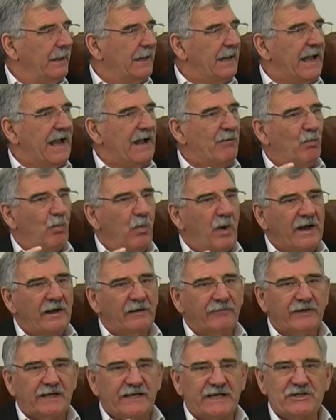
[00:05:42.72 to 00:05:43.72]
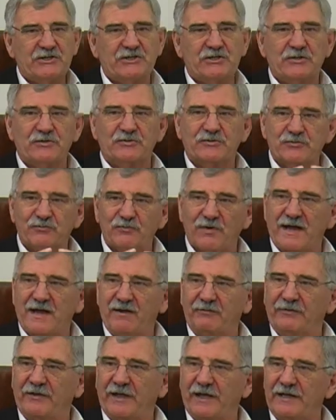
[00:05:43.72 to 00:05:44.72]
And one of the issues
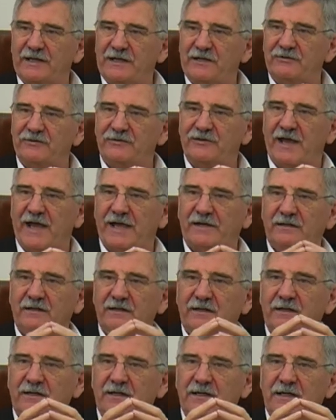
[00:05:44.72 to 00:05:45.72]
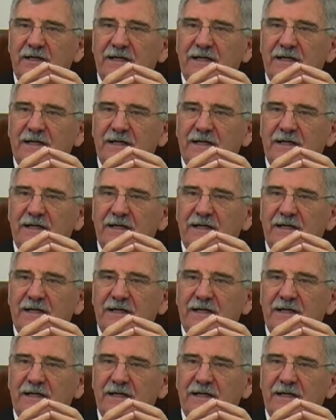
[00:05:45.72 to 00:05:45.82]
around that is that